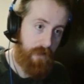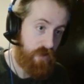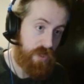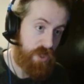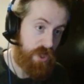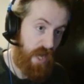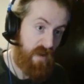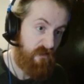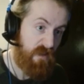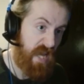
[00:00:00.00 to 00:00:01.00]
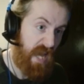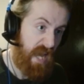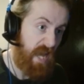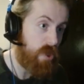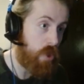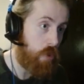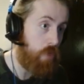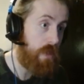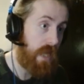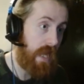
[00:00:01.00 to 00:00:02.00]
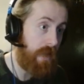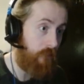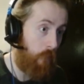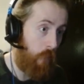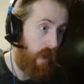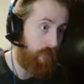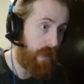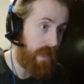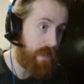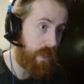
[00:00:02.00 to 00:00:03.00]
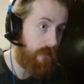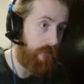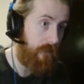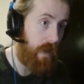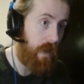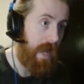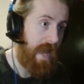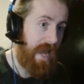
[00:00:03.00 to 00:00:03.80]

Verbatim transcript: because generally it is a good game from what I've played so far.